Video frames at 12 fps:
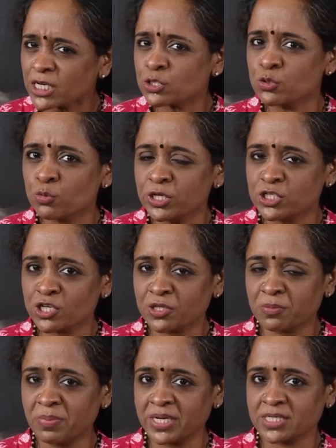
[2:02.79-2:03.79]
to know each other
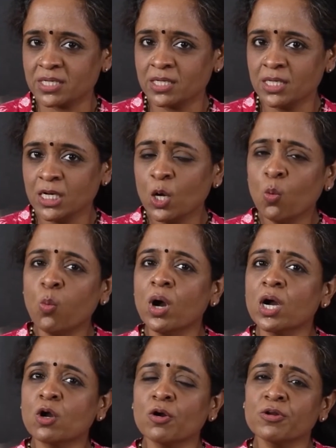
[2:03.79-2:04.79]
better.
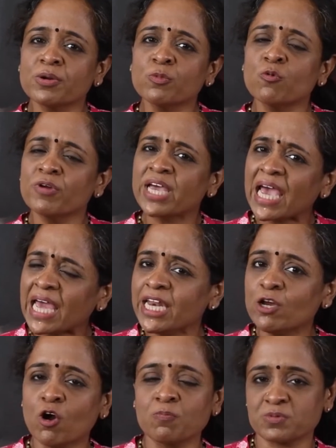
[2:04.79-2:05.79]
Work on removing
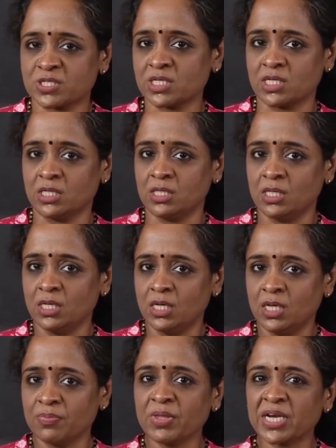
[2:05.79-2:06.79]
any obstacle
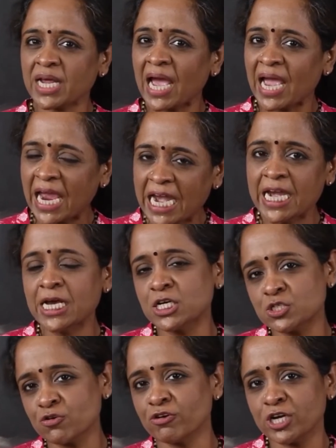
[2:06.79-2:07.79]
that
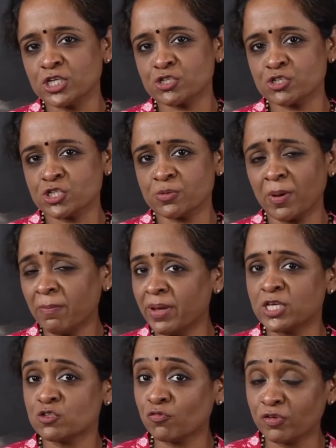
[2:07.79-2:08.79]
hinders your relationship and
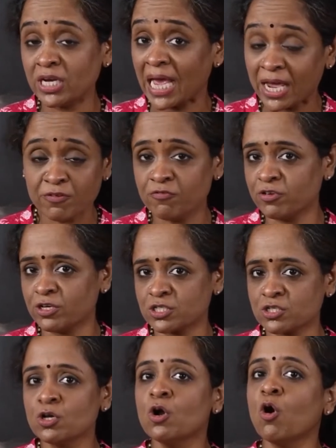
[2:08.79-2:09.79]
makes you feel
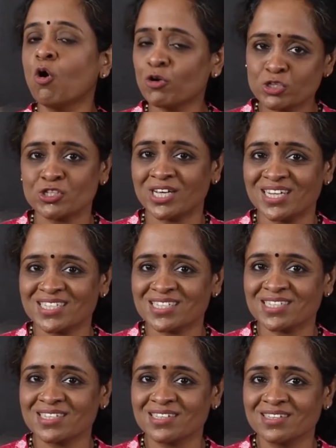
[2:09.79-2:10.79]
envious or jealous.